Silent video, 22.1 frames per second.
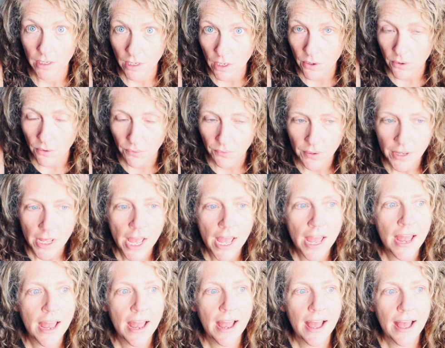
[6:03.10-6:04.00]
known.
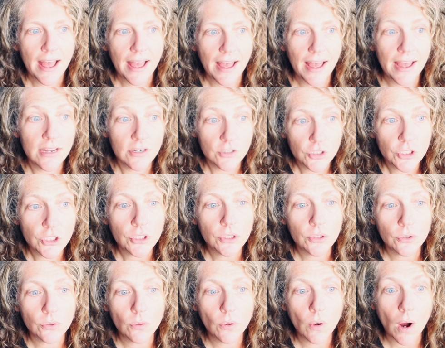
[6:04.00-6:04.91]
And
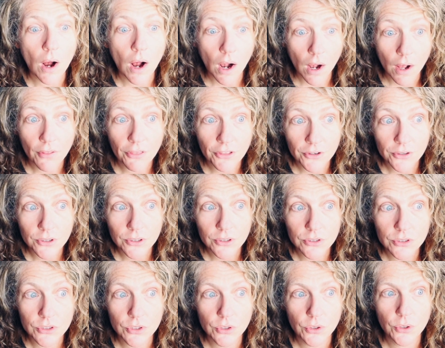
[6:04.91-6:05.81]
two,
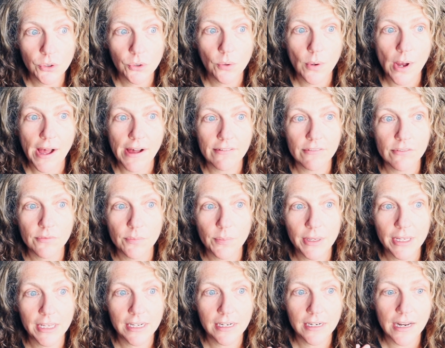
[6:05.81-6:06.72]
authors who have
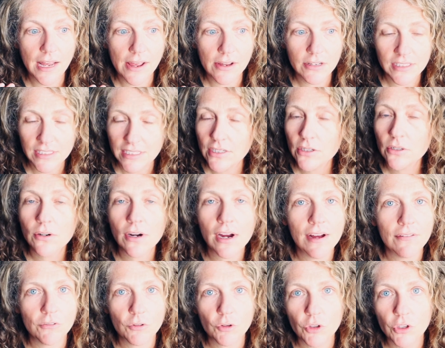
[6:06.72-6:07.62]
been year
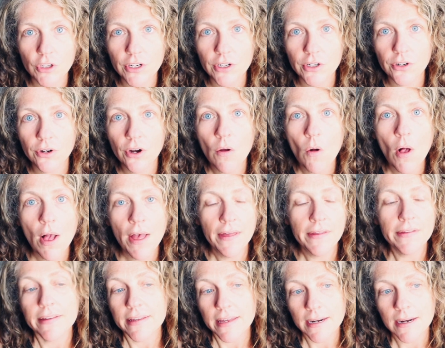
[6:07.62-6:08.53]
after year
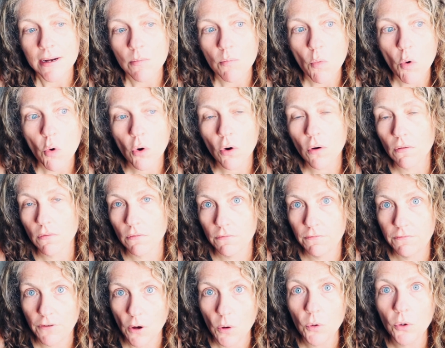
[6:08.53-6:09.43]
getting more
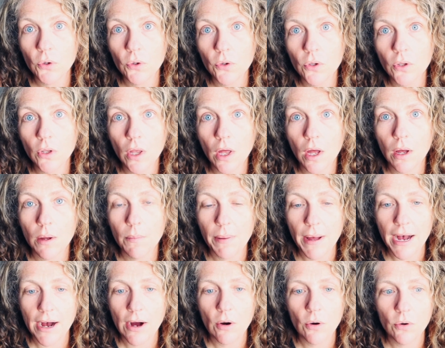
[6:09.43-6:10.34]
vocal
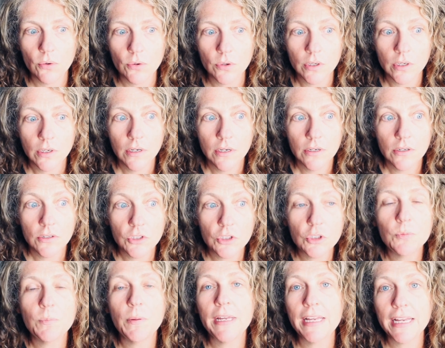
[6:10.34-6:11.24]
about
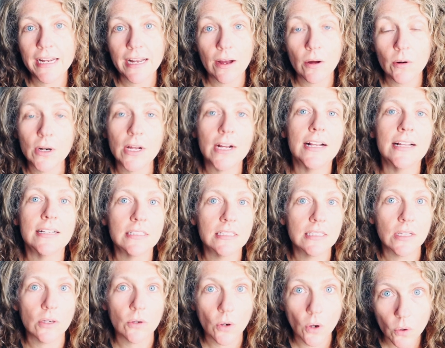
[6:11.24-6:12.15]
speaking out
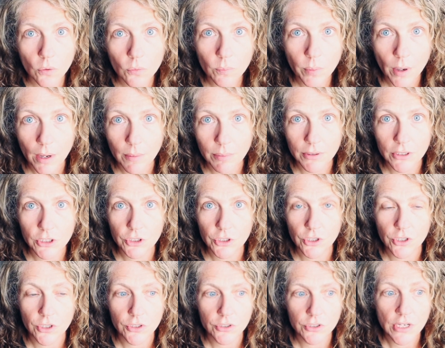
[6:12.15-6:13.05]
against their own
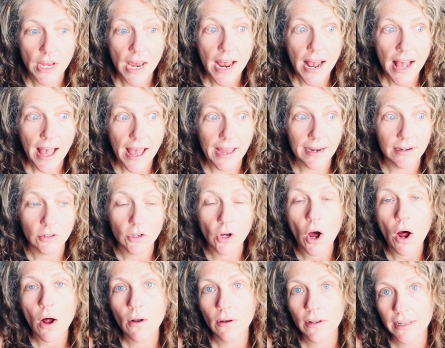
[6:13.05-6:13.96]
publishers and
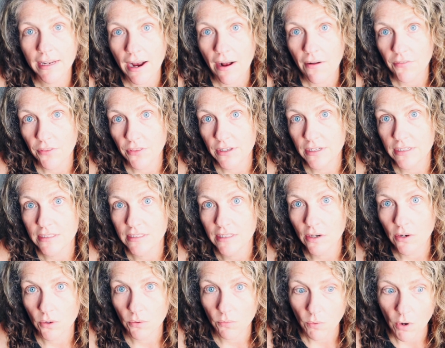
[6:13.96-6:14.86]
calling out things
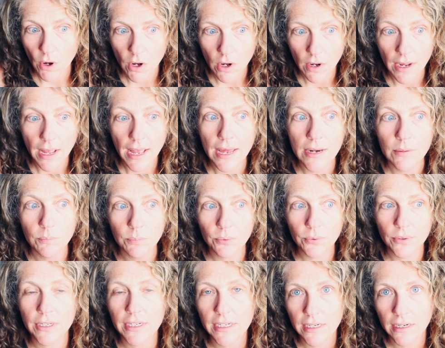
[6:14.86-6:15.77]
that are wrong and
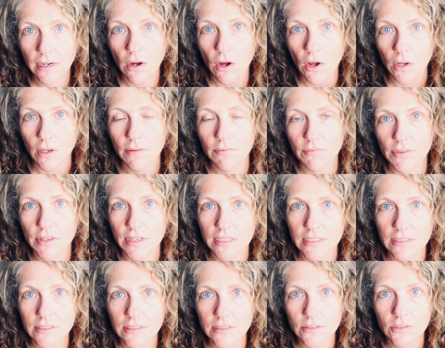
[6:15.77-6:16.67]
bringing all of
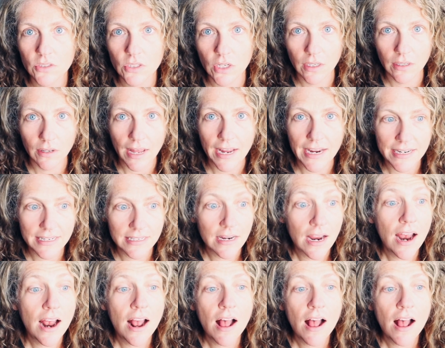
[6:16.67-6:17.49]
this to light.